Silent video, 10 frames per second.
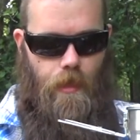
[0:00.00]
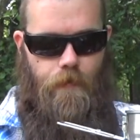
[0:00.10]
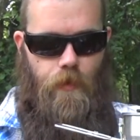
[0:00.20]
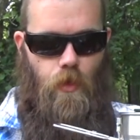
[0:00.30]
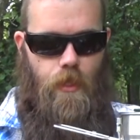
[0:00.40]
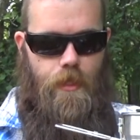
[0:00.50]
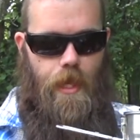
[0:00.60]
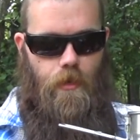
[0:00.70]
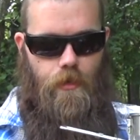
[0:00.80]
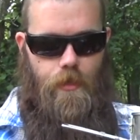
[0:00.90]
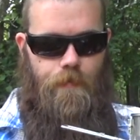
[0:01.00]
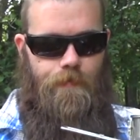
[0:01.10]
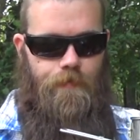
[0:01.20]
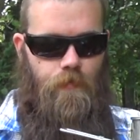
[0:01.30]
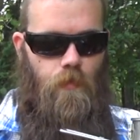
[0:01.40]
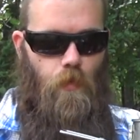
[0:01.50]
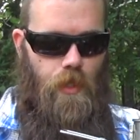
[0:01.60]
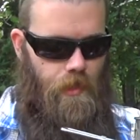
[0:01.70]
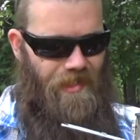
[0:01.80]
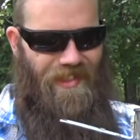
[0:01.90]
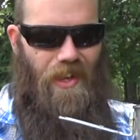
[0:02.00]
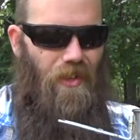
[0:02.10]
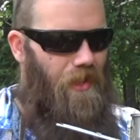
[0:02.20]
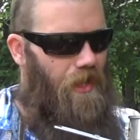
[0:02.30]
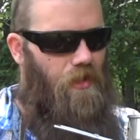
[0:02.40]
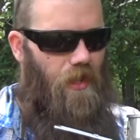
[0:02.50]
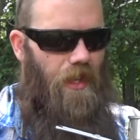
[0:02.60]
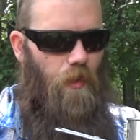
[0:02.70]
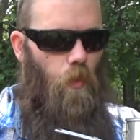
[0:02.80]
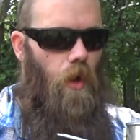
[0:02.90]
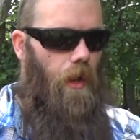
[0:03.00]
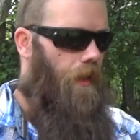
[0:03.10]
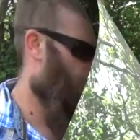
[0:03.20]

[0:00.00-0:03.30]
fuel containers, which I only usually need one.